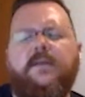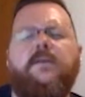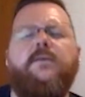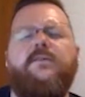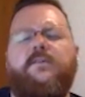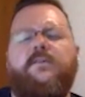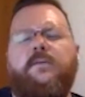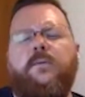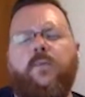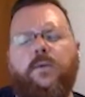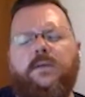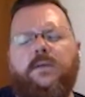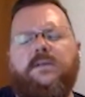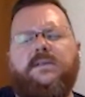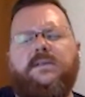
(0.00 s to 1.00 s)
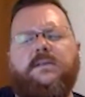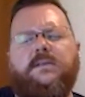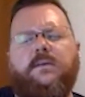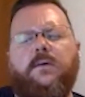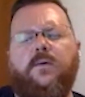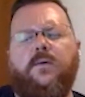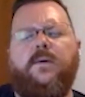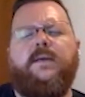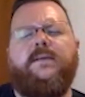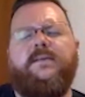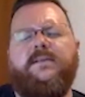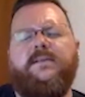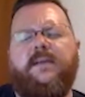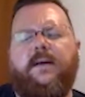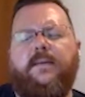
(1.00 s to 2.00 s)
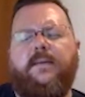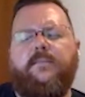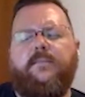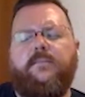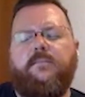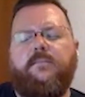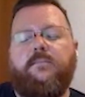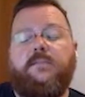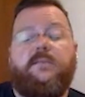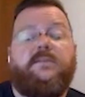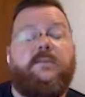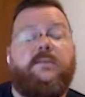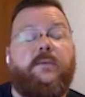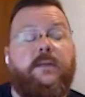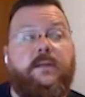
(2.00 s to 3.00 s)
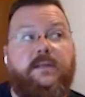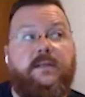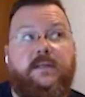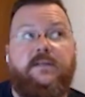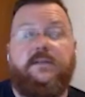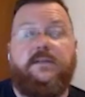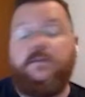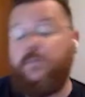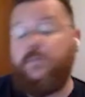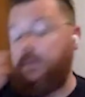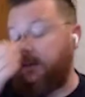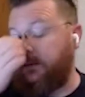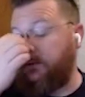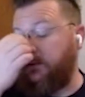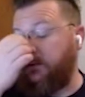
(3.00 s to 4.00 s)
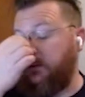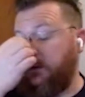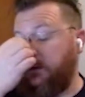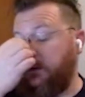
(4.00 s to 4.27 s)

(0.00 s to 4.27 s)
inclusion was always somewhat contentious within